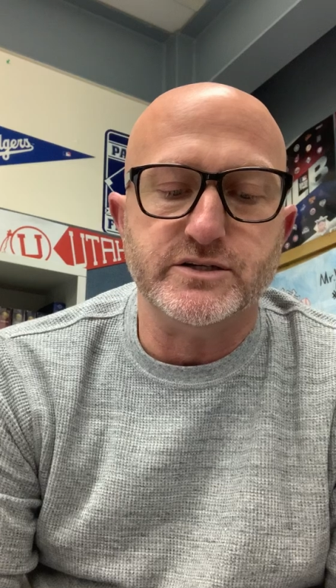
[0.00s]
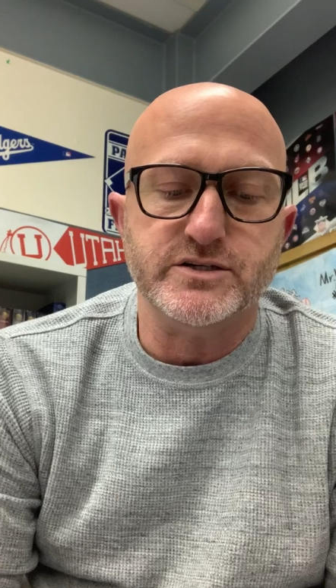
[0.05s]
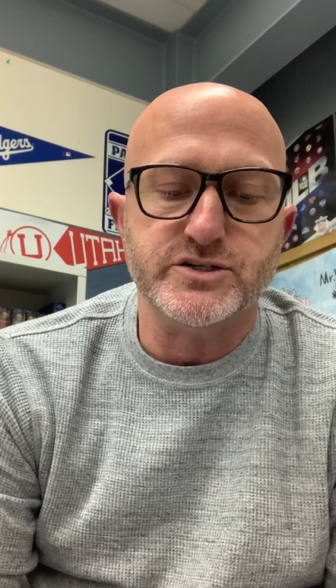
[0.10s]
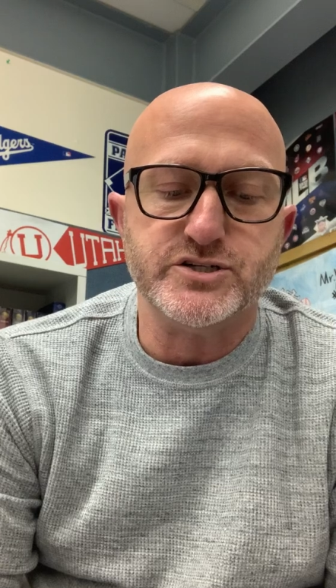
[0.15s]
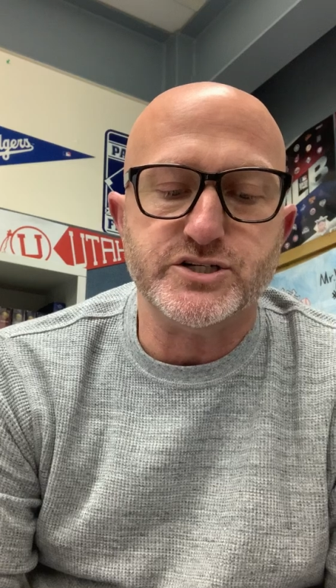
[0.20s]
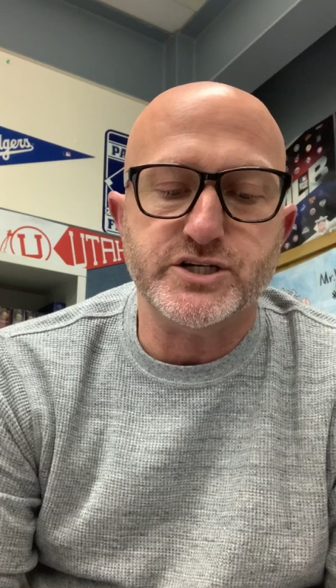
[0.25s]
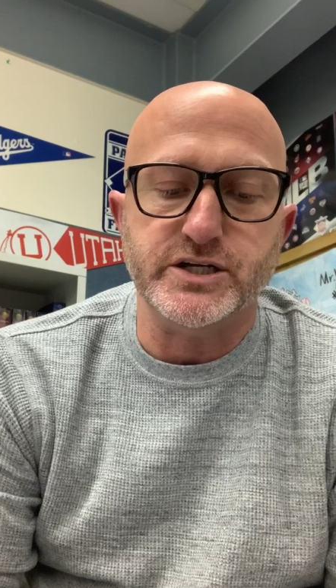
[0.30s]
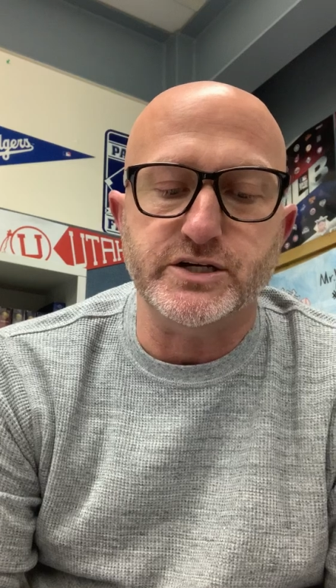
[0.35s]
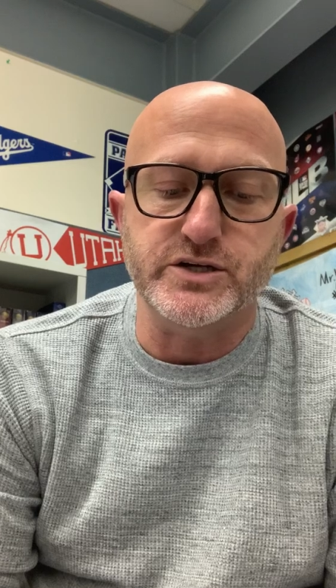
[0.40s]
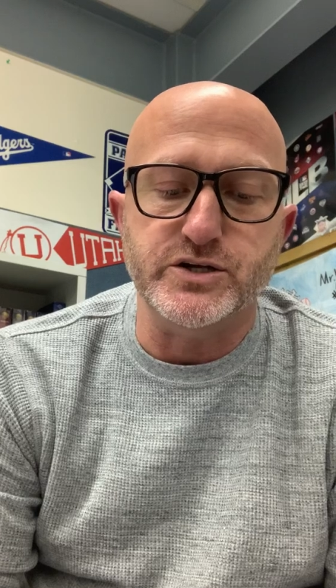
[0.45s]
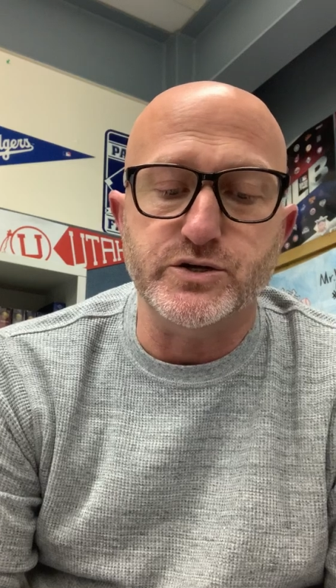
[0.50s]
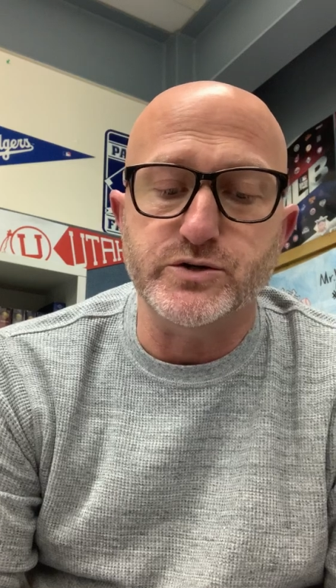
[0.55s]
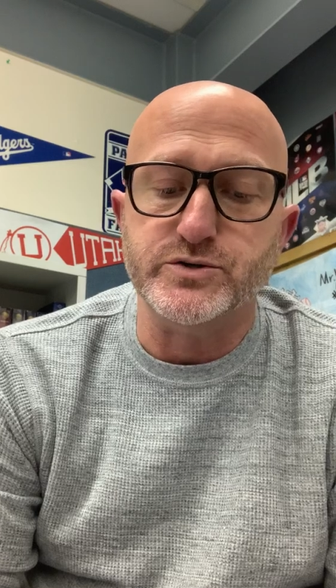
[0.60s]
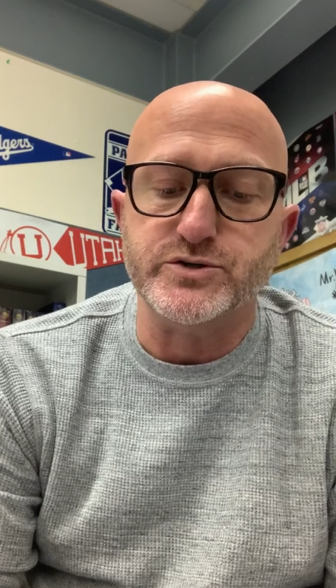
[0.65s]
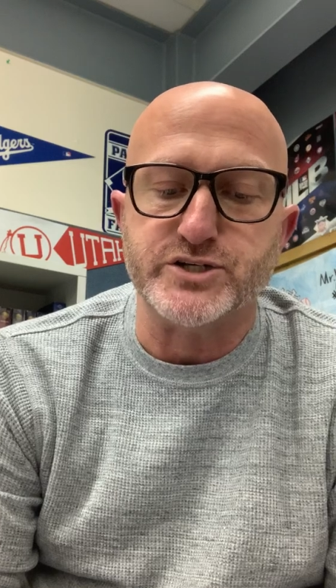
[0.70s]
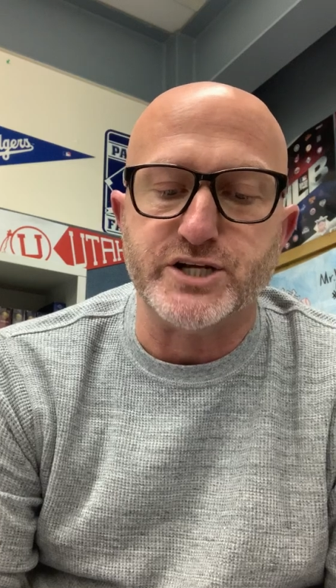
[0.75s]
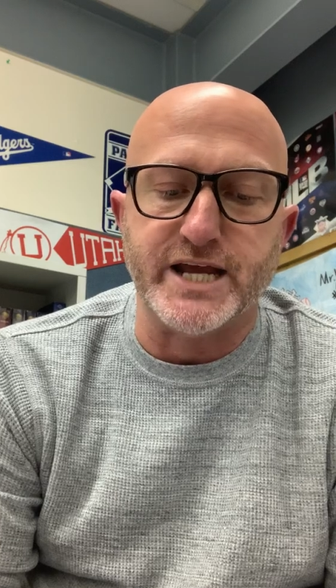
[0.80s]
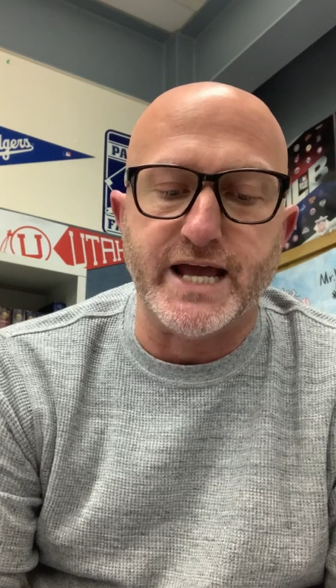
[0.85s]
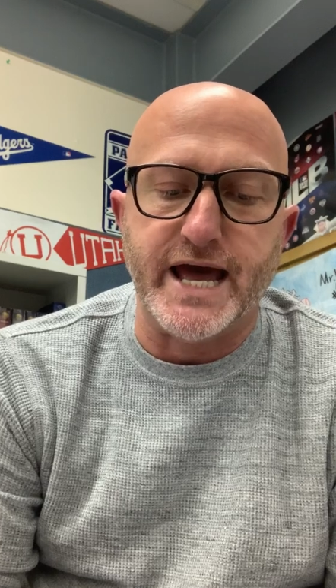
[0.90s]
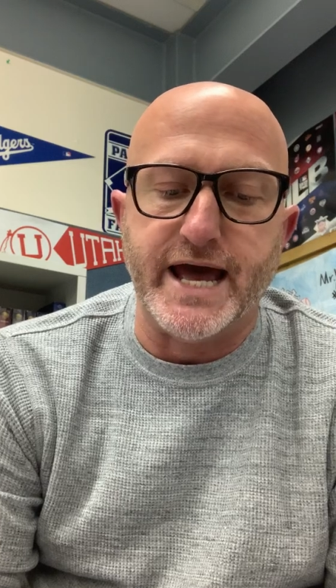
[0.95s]
She knew
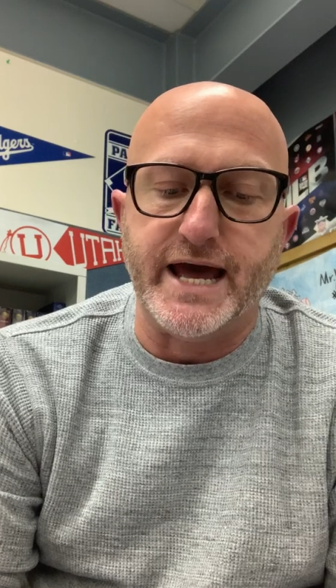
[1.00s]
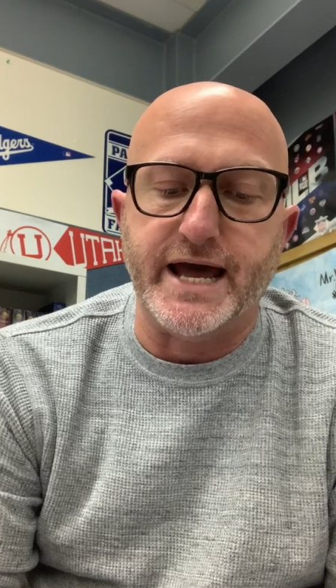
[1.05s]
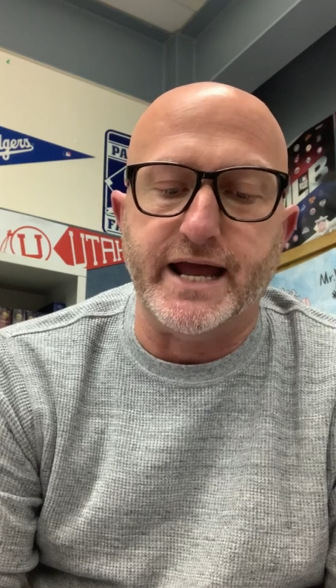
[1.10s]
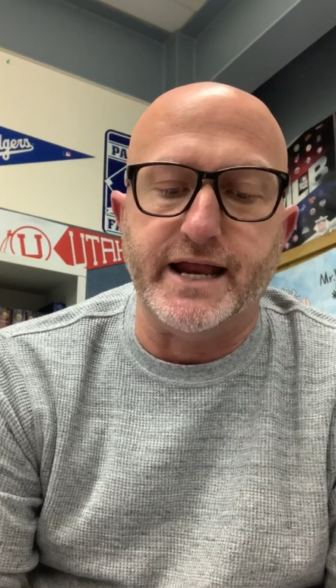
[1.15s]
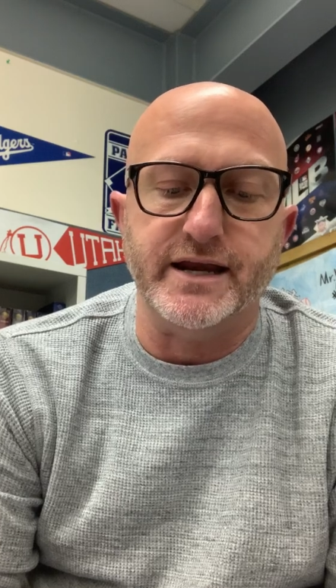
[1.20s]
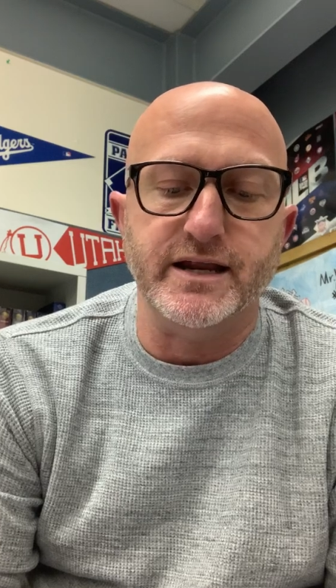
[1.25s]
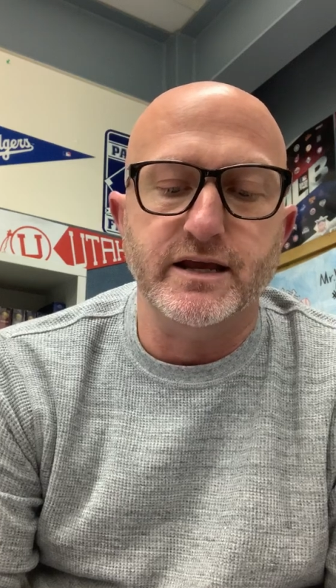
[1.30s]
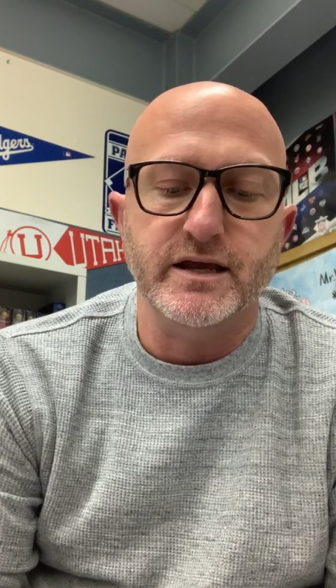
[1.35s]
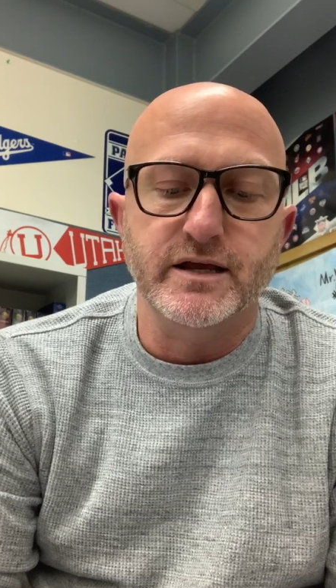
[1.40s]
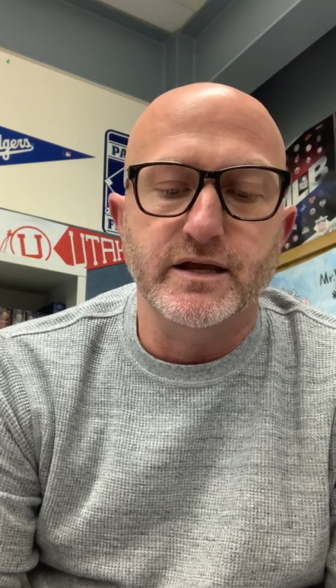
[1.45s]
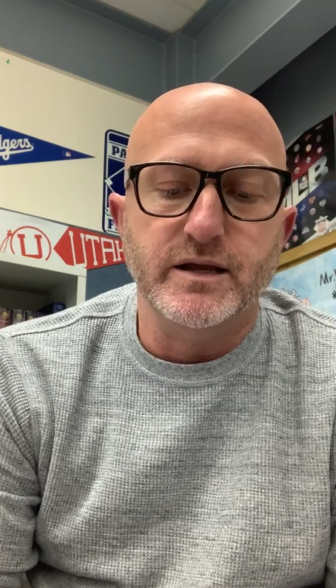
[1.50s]
she had,